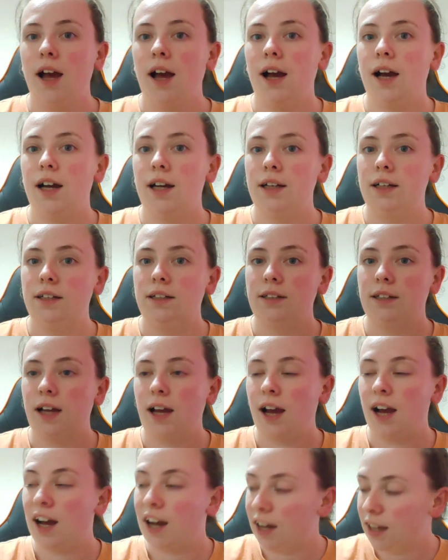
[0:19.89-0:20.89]
and
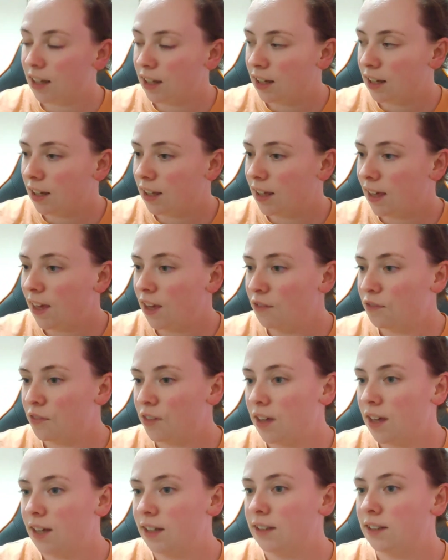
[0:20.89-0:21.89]
I gave
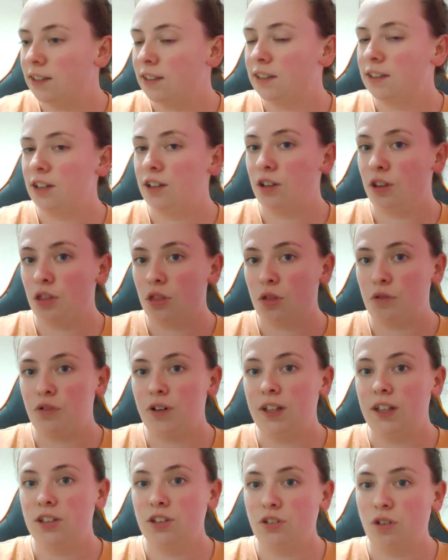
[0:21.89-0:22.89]
this
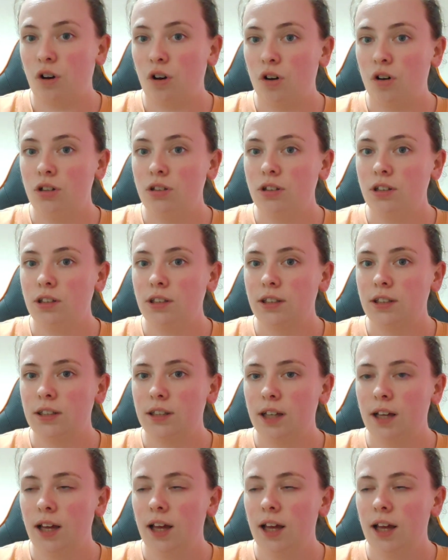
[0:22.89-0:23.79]
3 stars.